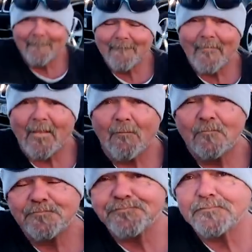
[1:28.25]
I thought it
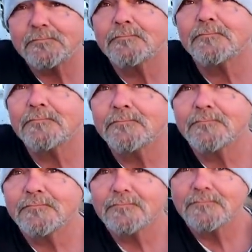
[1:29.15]
was Brian breaking
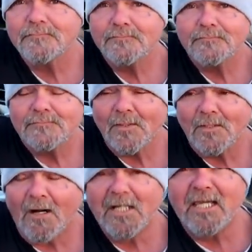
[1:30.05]
into my house.
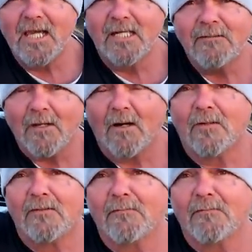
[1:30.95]
I was ready. Oh.